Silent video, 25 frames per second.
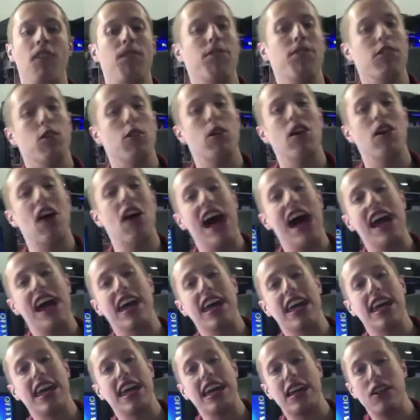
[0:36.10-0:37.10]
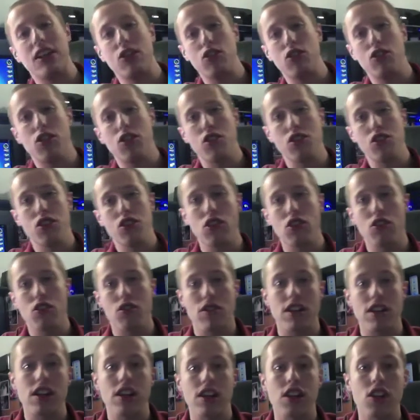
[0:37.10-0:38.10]
Well, hi kids,
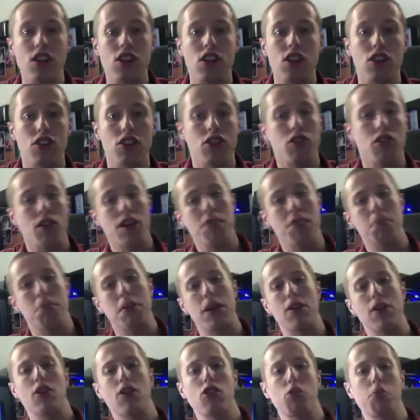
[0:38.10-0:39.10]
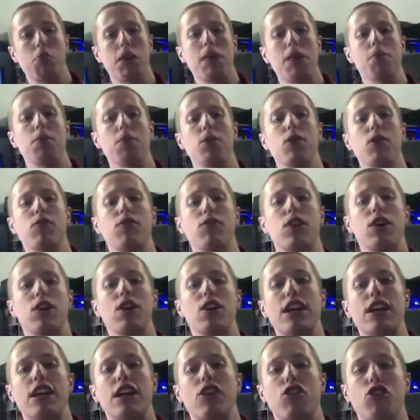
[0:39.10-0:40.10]
children, adults, grandparents, people of
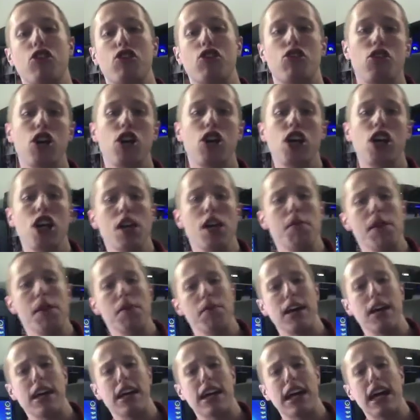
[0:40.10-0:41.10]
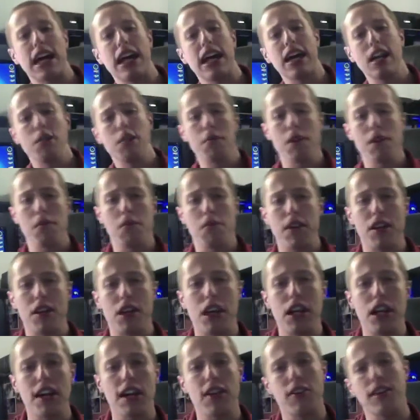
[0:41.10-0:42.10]
all ages. You might be a cat, you might be a
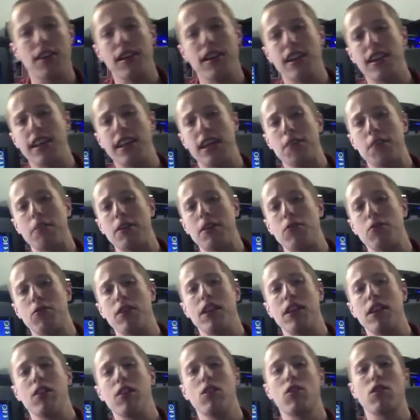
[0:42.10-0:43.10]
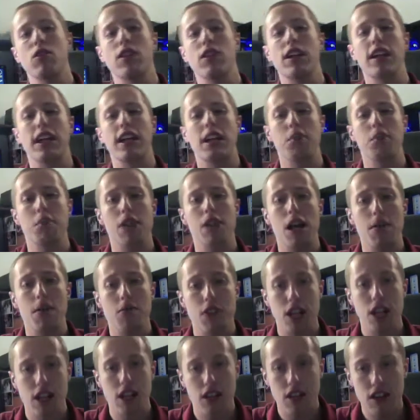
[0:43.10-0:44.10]
dog, or anything in between, or an inanimate
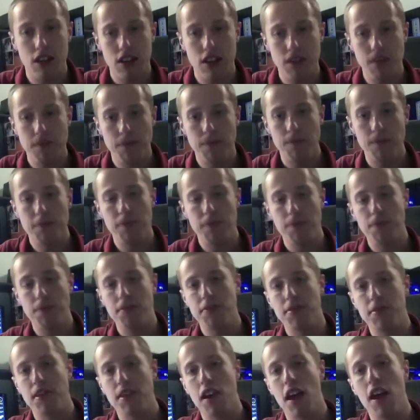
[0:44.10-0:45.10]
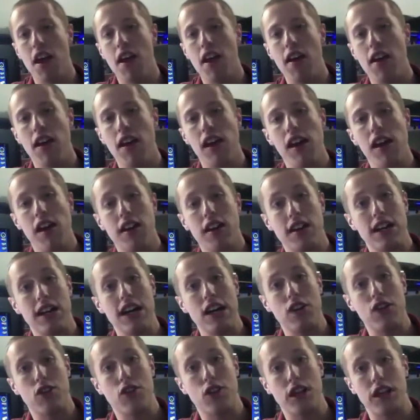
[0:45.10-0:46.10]
object.
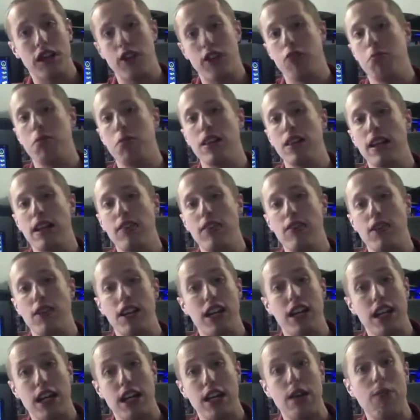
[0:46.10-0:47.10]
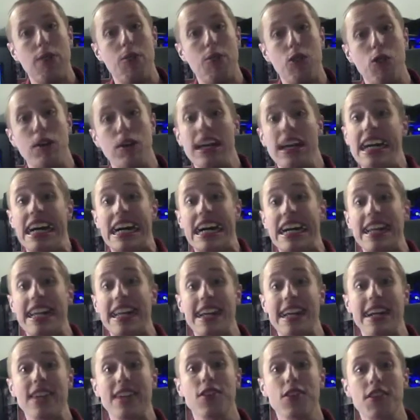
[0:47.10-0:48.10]
Yes, can you believe it? I'm doing
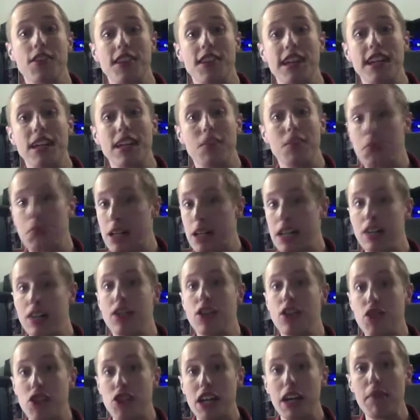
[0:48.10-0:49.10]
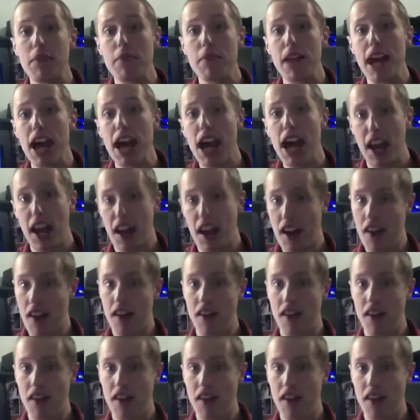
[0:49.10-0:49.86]
another tip on the same day.